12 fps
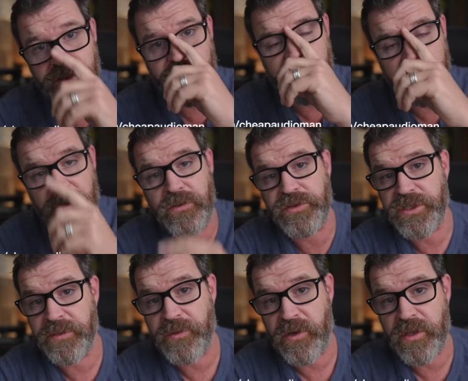Use the code
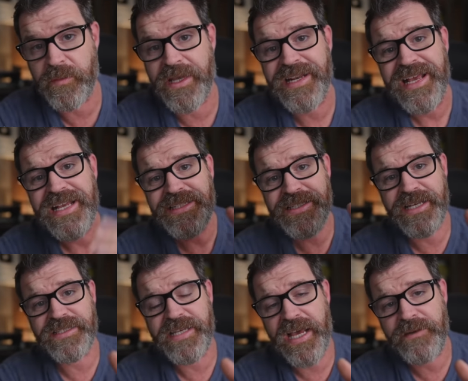cheapaudioman to
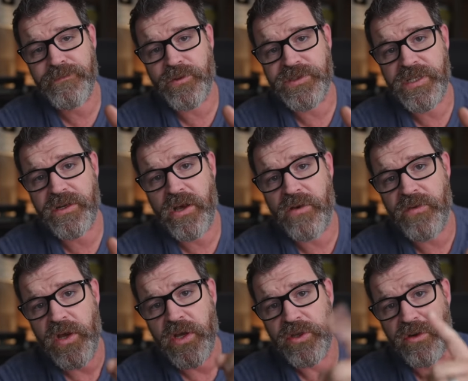get 10% off
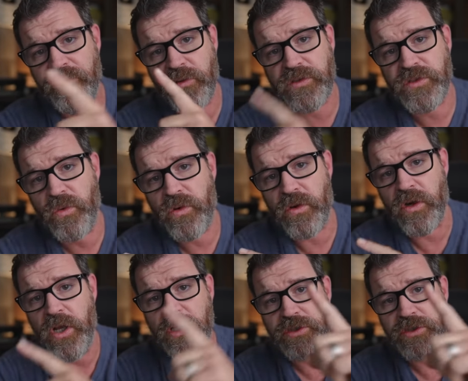your first order,